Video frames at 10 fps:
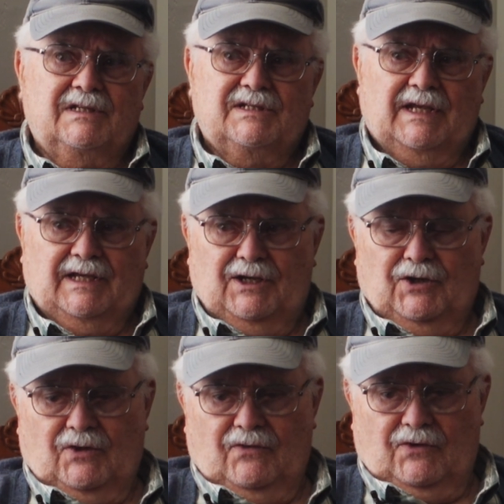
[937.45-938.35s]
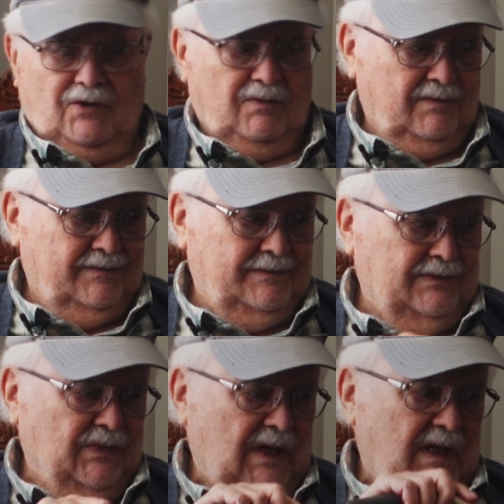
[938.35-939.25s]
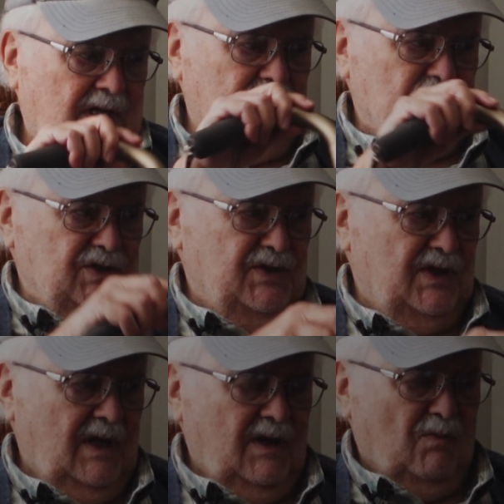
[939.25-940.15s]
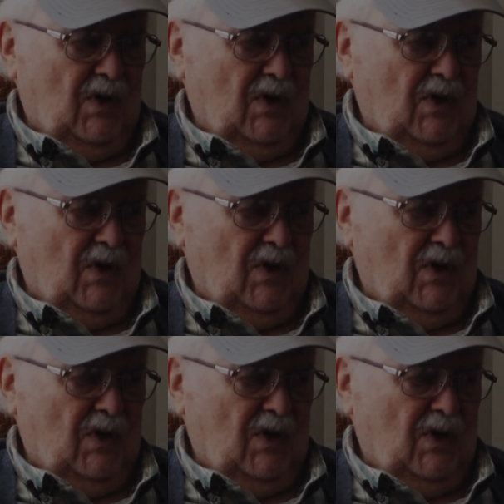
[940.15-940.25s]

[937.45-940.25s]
is taking care of her. She's